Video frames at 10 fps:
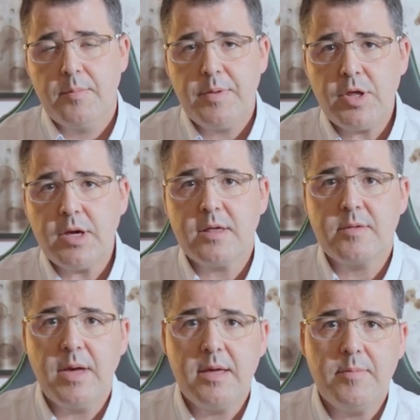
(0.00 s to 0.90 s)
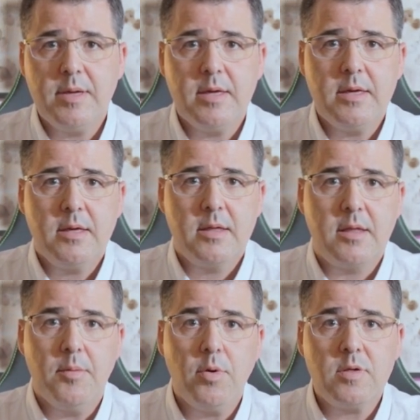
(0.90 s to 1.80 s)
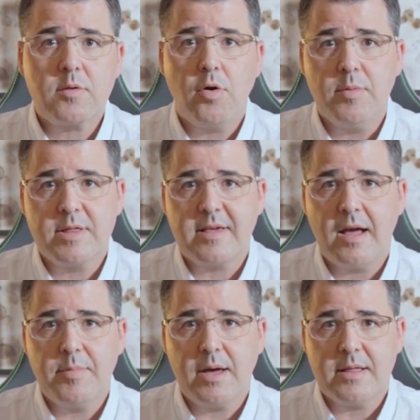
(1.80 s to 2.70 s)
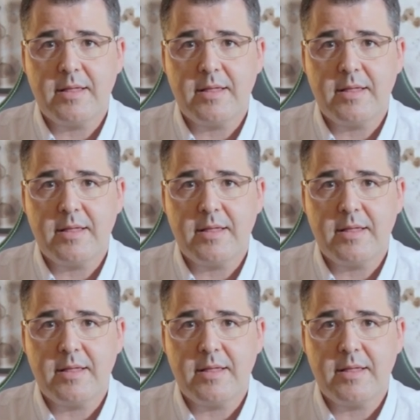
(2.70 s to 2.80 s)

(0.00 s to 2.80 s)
Phishing is maybe the most common cyber